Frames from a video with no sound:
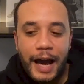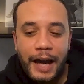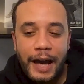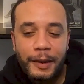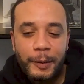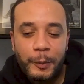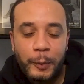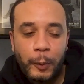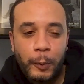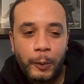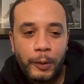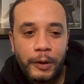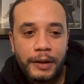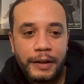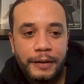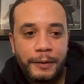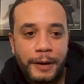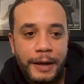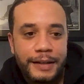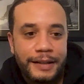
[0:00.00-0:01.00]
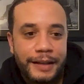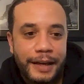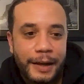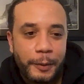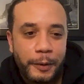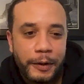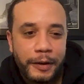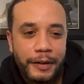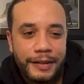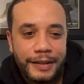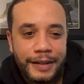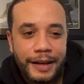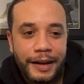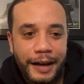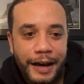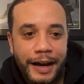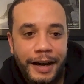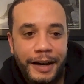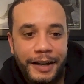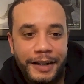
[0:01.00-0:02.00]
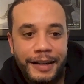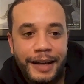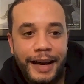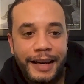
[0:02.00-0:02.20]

I think will really resonate with because I, I,